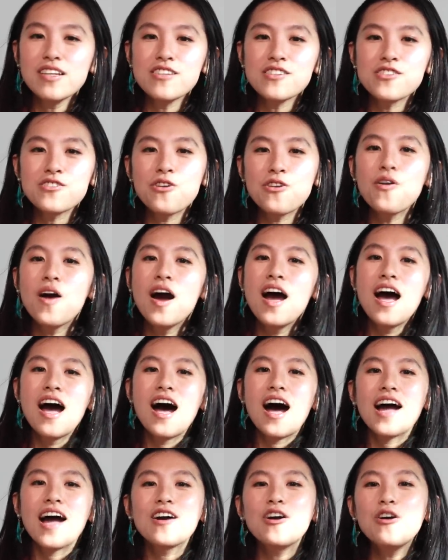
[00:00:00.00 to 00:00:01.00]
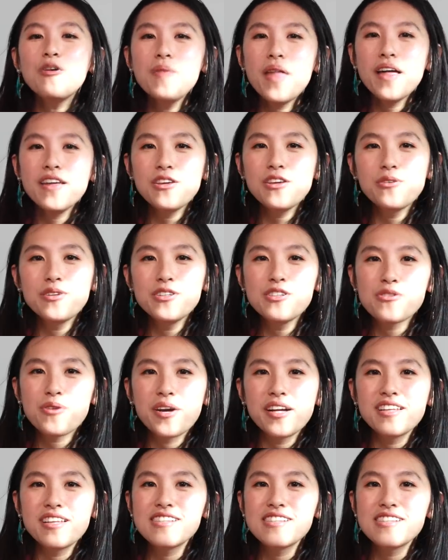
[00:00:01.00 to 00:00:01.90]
So I hope that you enjoyed